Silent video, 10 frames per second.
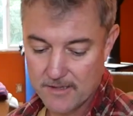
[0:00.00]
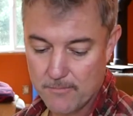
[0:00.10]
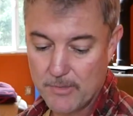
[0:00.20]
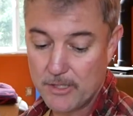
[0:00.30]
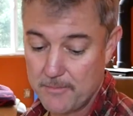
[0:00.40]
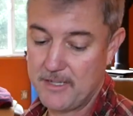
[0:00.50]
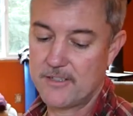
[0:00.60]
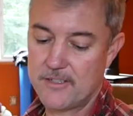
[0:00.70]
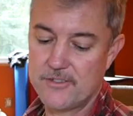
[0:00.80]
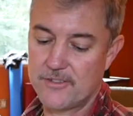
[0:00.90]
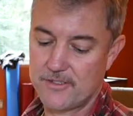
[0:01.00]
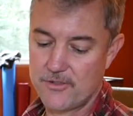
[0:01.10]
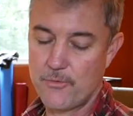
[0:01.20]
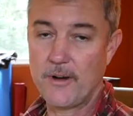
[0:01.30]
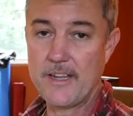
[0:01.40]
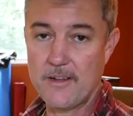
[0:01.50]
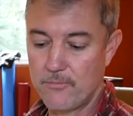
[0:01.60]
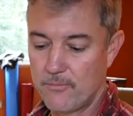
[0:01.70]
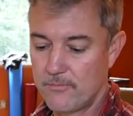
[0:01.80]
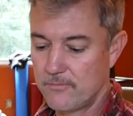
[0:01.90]
millimeters or 20.
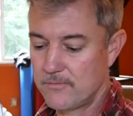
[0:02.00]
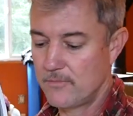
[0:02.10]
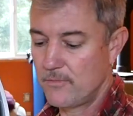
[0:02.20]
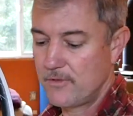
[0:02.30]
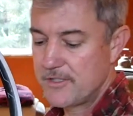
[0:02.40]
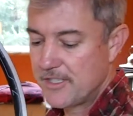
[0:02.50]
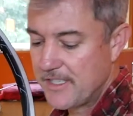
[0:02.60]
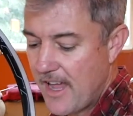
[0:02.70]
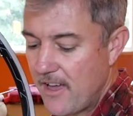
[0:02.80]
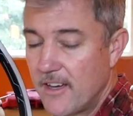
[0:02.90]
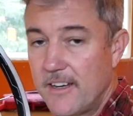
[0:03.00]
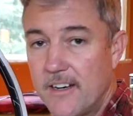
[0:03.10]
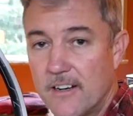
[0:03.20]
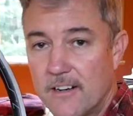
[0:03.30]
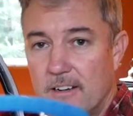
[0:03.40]
There's a scale on here.